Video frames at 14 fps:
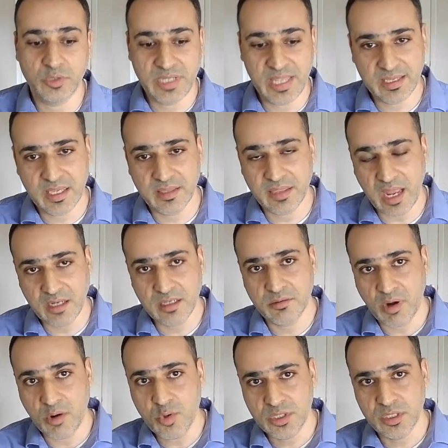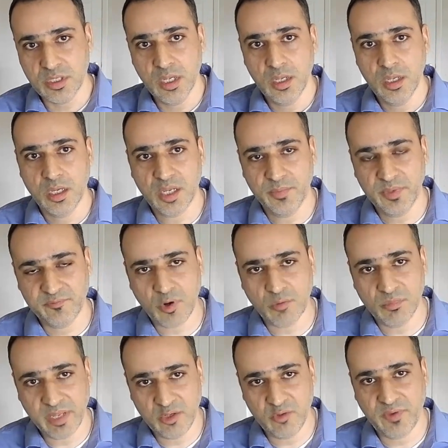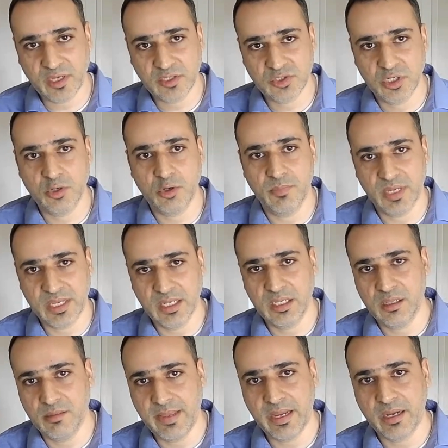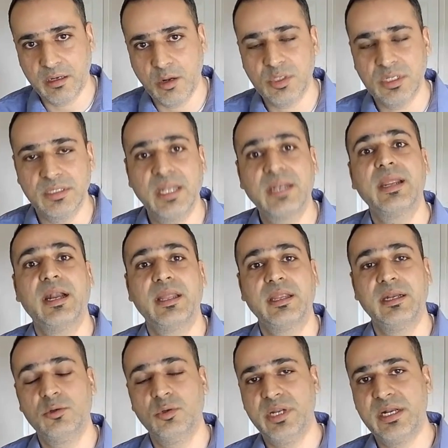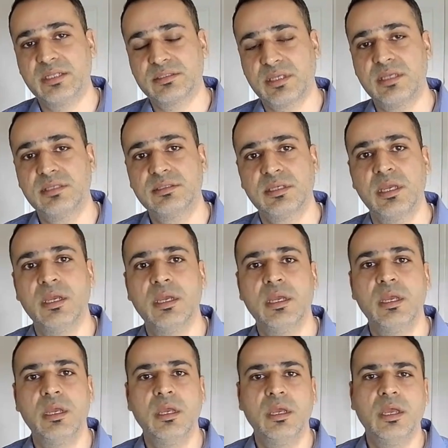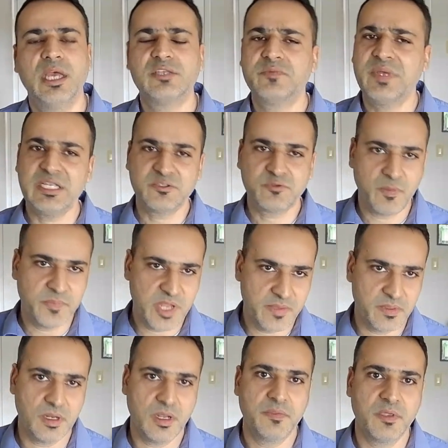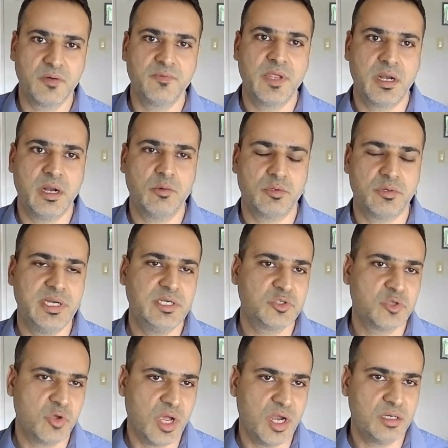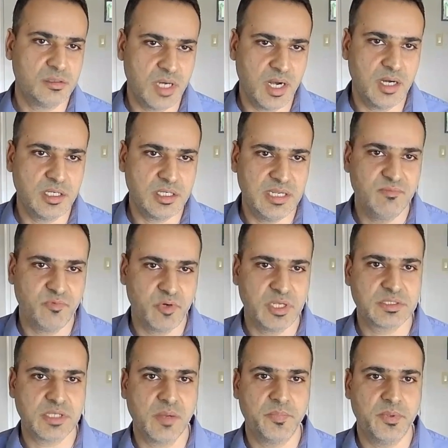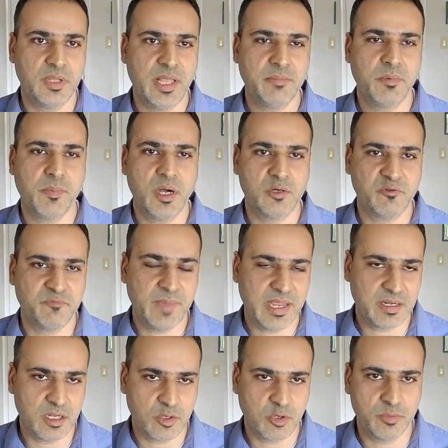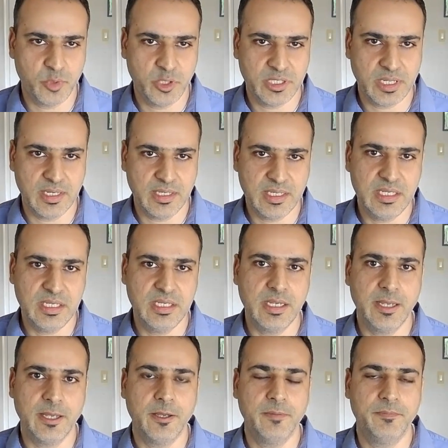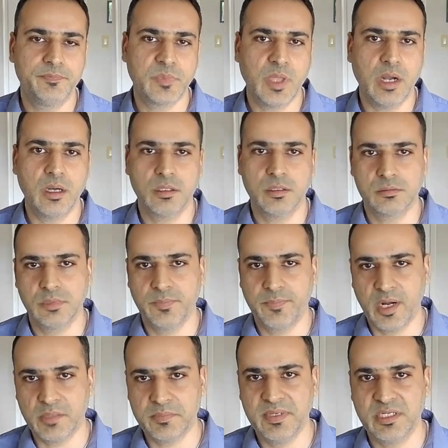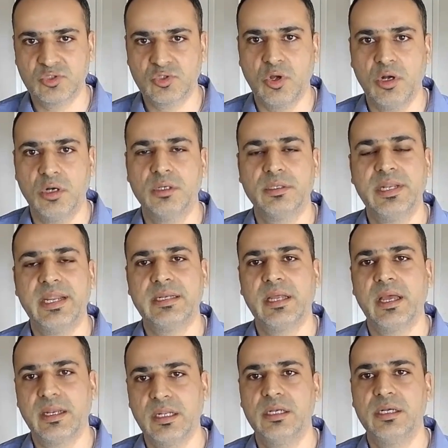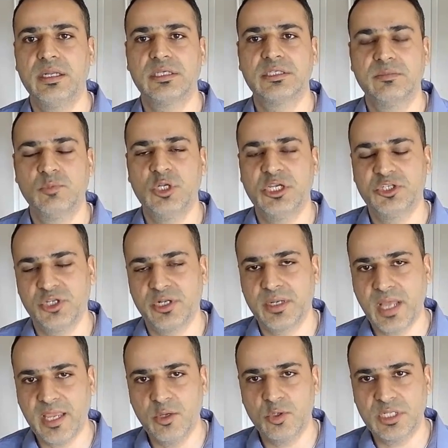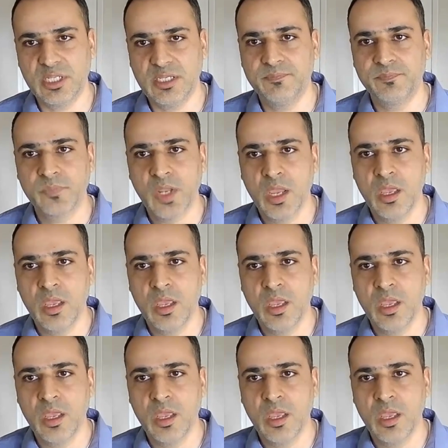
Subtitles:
taking that route, coming from a manufacturing or mechanical background and then getting into data science, as well as from the other way around, right? So our team, for example, I'm a part of Magna Corporate R&D. Our department is called Data Analytics, Simulation, and IoT.